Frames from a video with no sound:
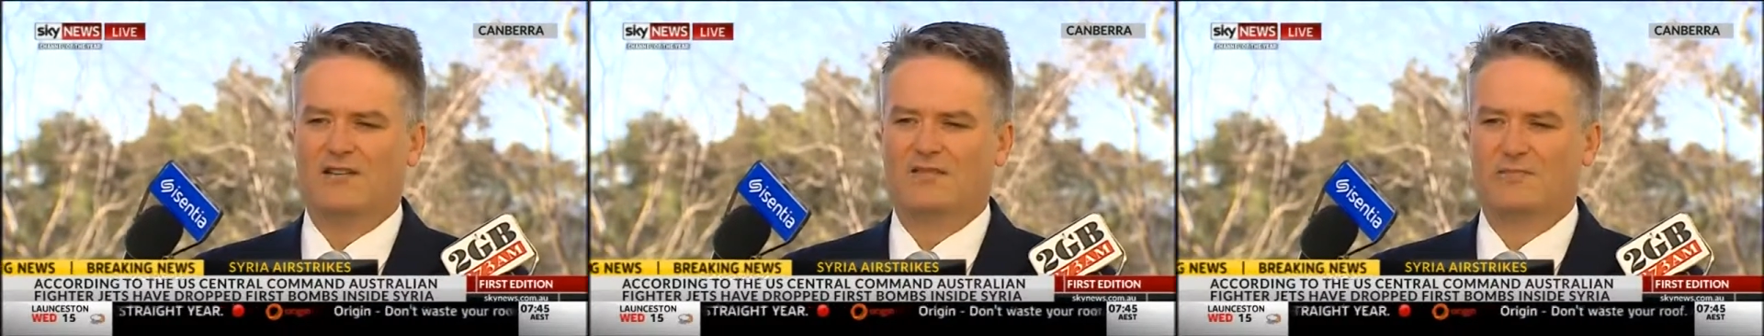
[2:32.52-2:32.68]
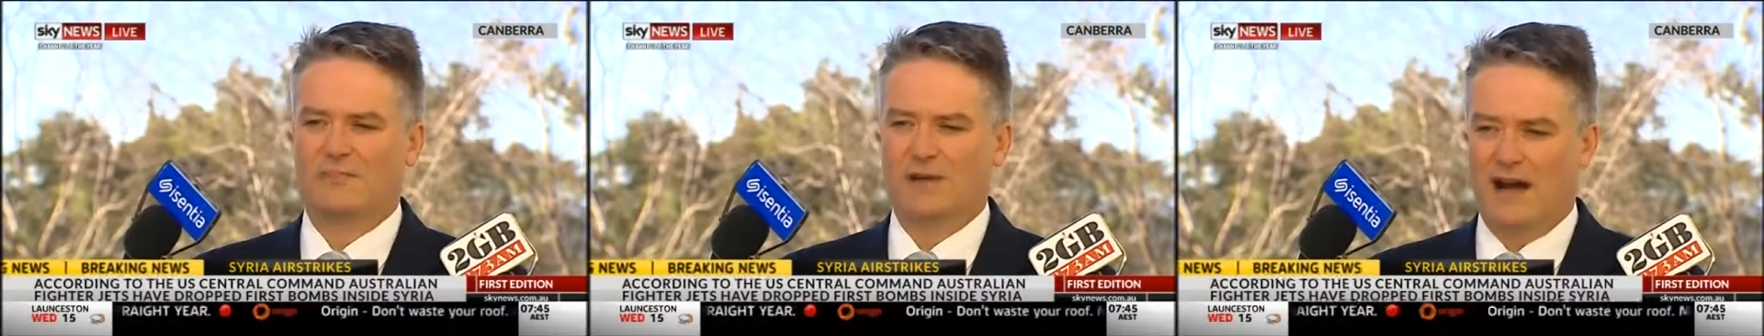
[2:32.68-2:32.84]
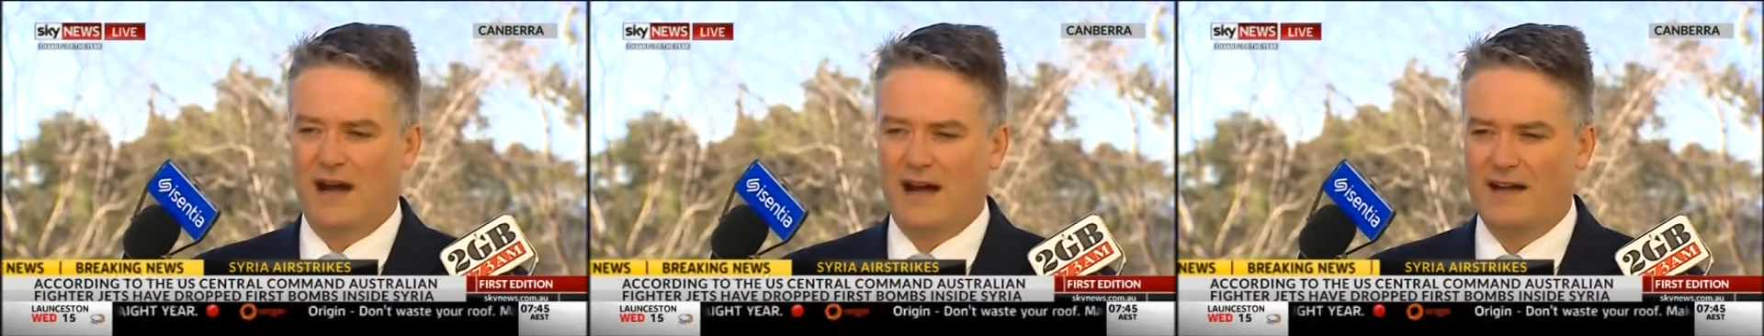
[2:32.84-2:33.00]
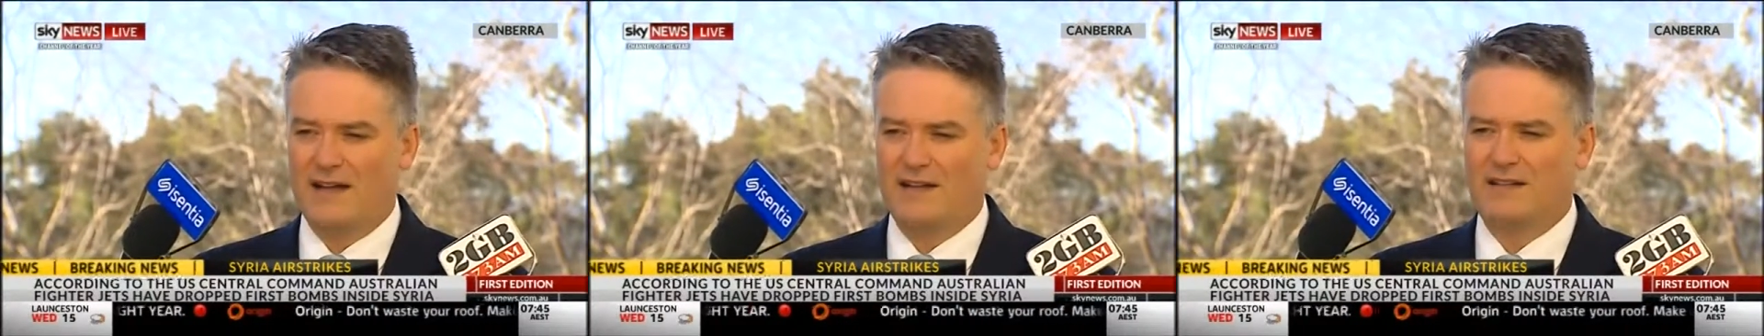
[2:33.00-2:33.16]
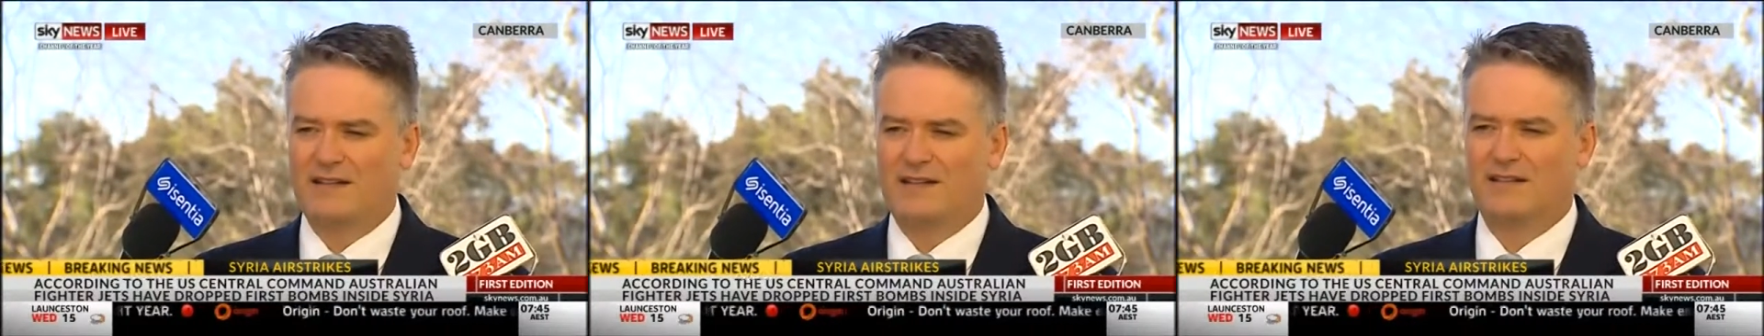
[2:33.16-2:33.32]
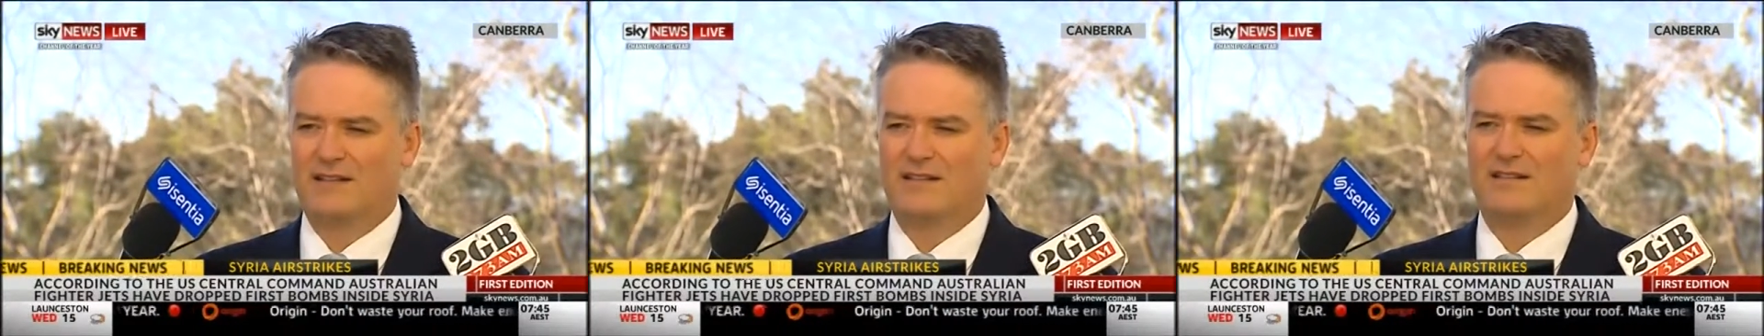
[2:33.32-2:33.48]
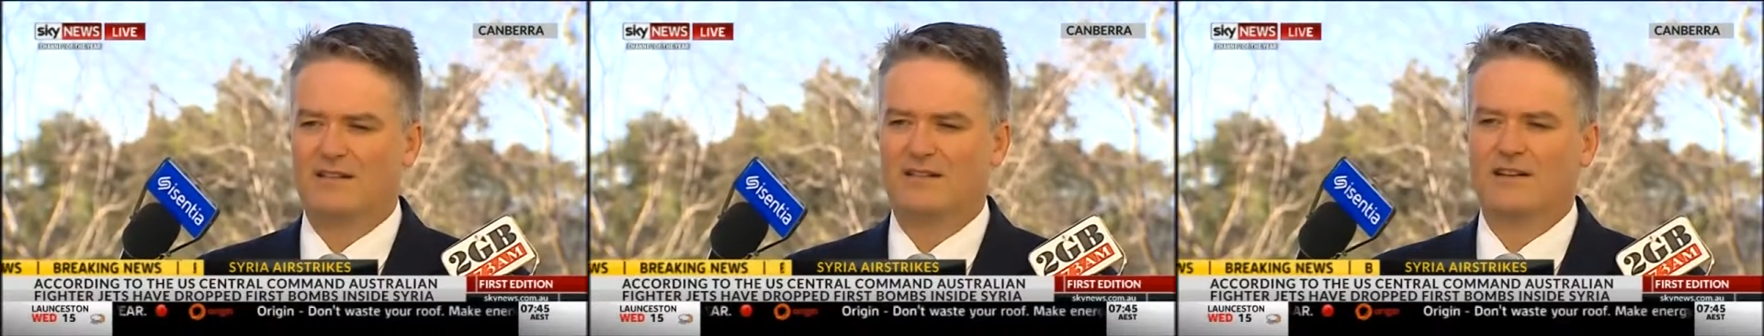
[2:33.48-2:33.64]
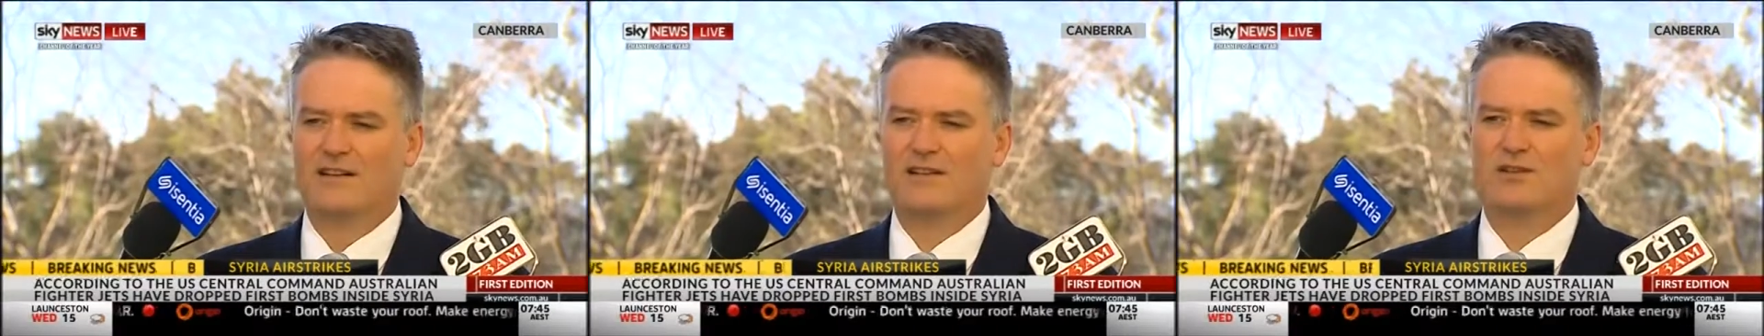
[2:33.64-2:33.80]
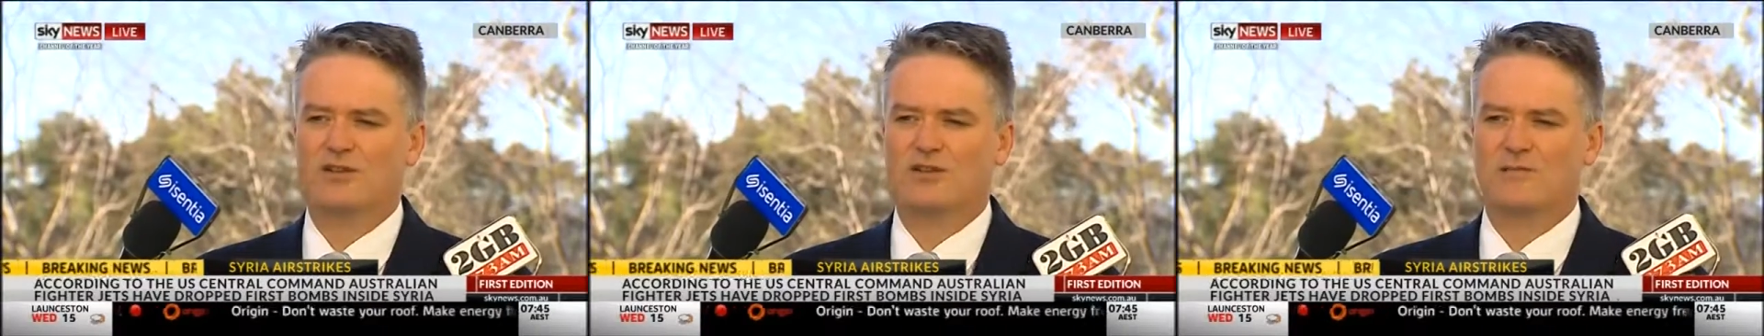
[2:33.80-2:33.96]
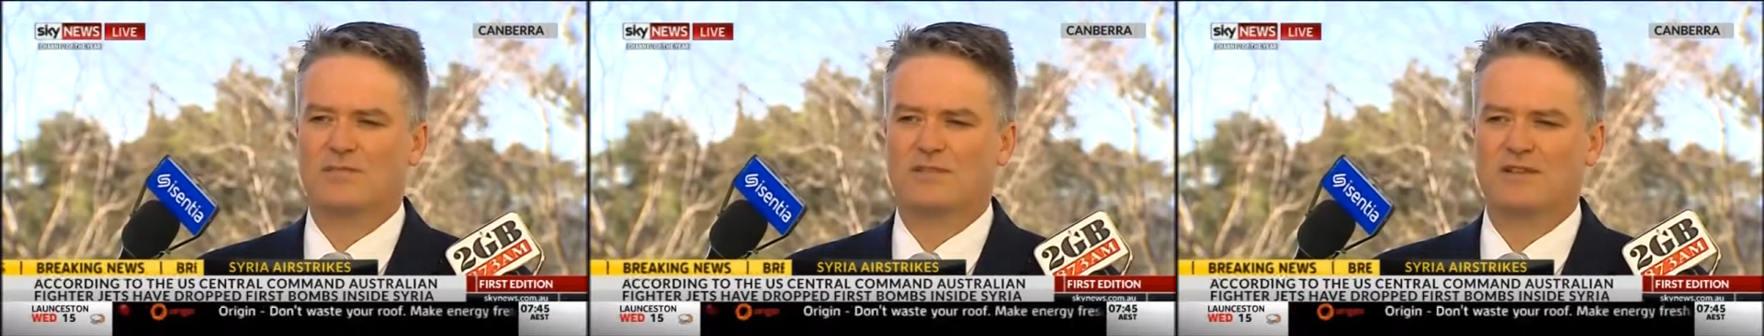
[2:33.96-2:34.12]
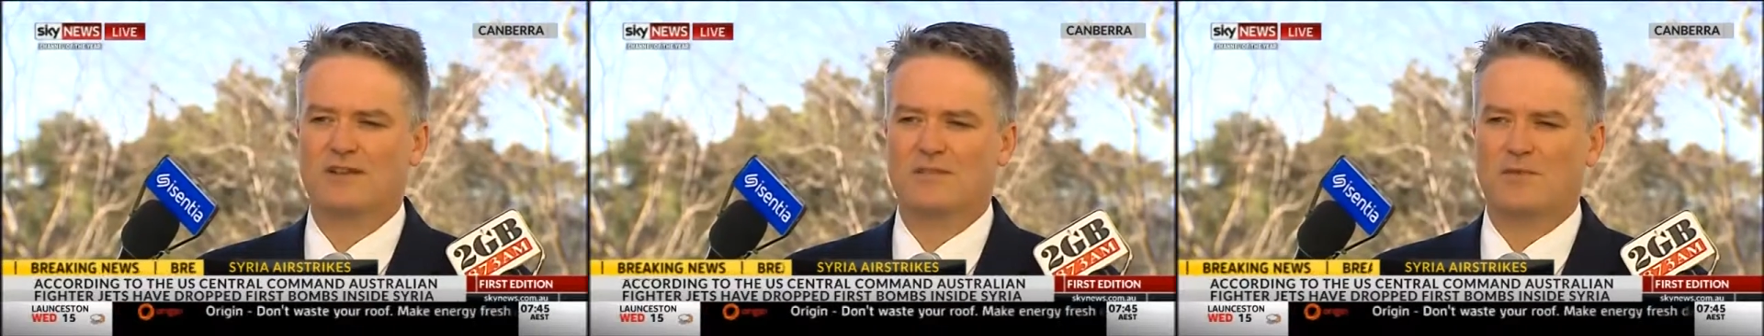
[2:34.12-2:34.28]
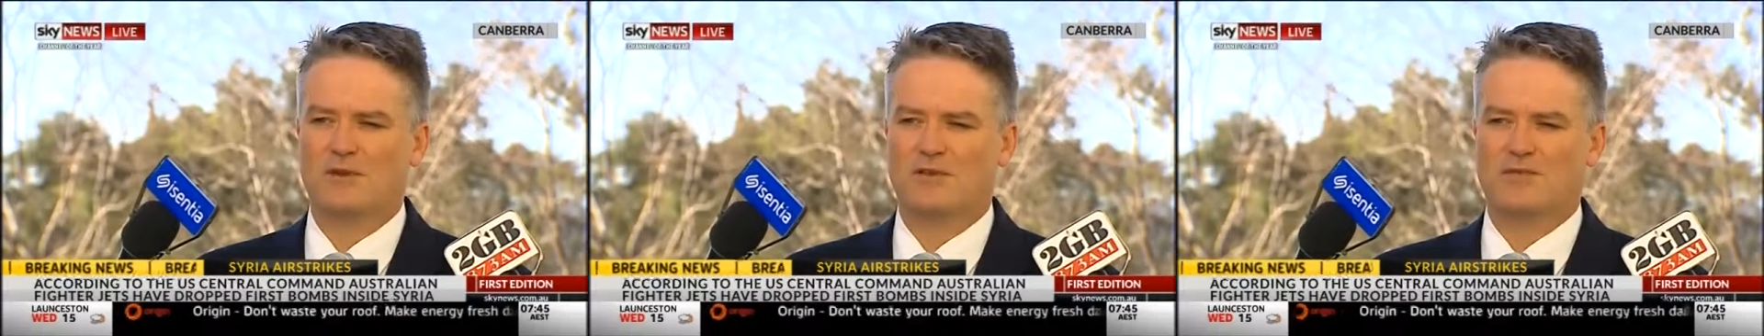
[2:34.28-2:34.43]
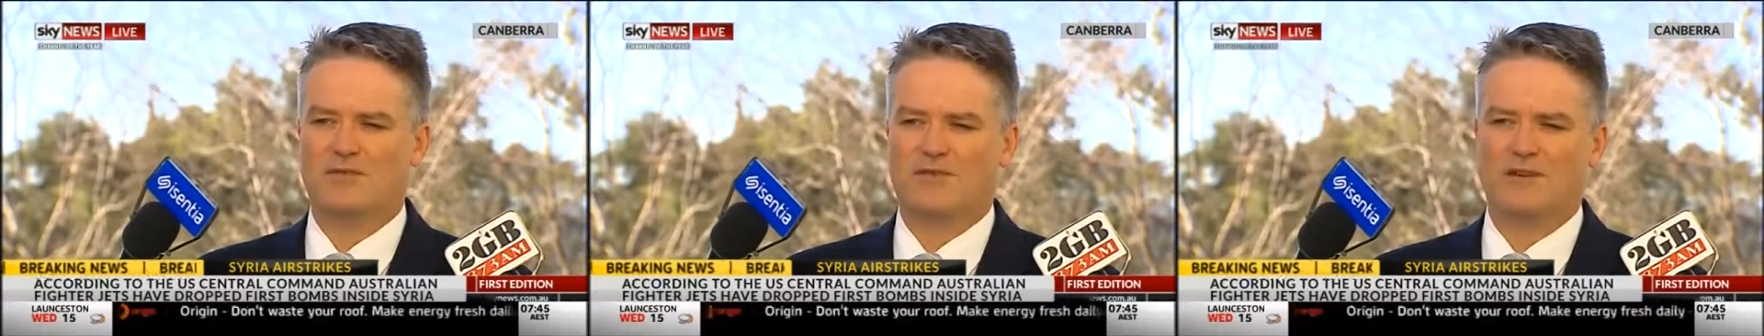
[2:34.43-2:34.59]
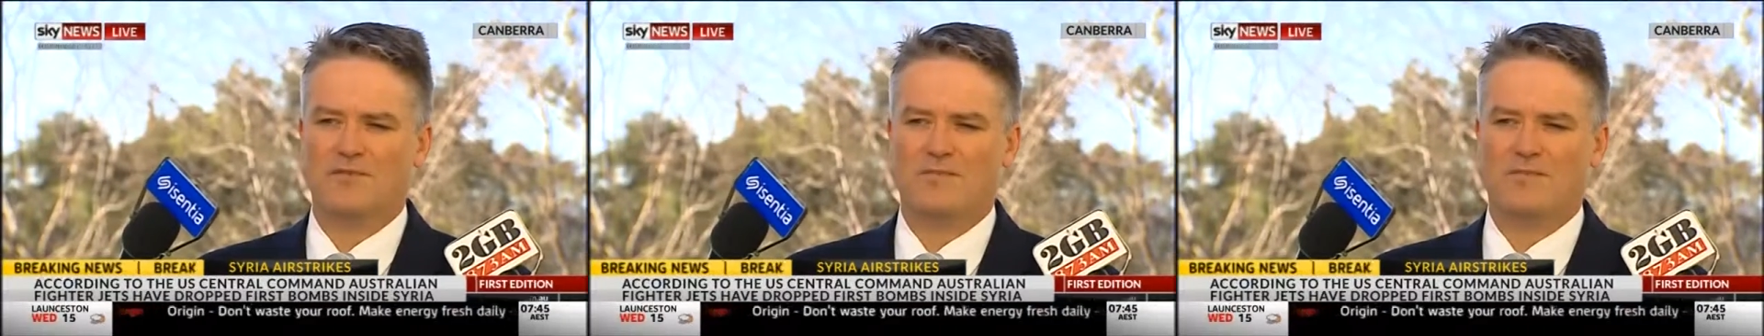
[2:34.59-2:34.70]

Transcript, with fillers: behind the leadership team of